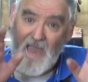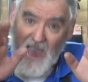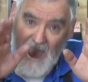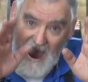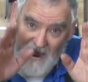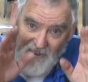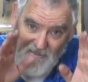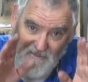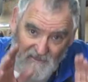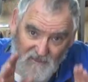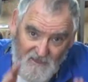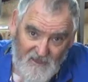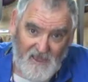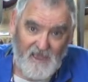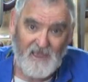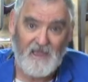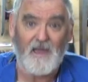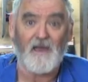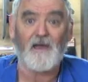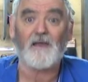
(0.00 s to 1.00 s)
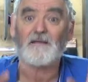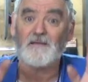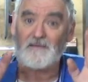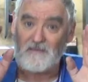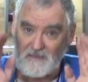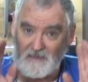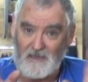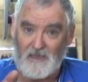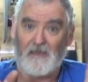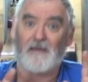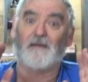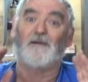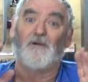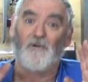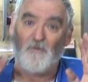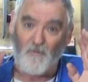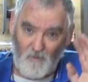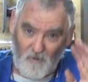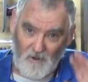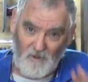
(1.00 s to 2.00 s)
And there, yeah,
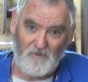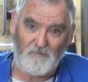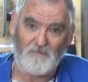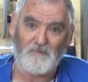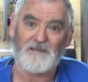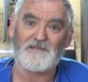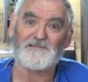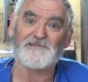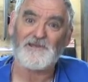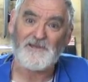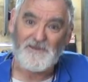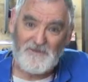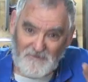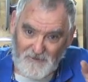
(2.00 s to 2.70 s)
We'll measure,